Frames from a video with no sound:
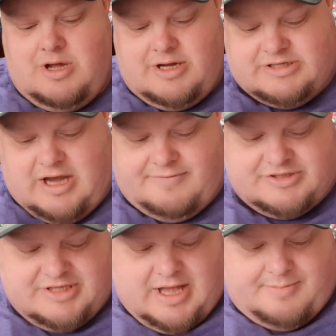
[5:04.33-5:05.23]
Because
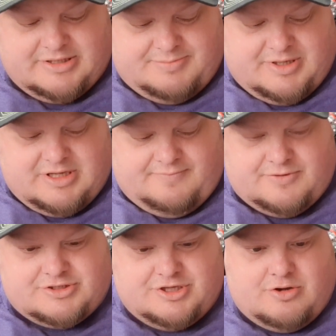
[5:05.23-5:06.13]
obviously that makes a big
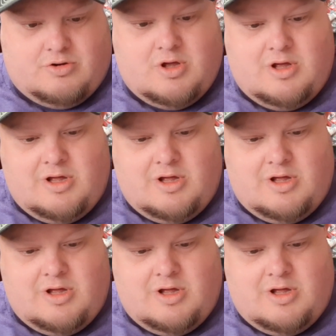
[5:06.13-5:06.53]
difference too.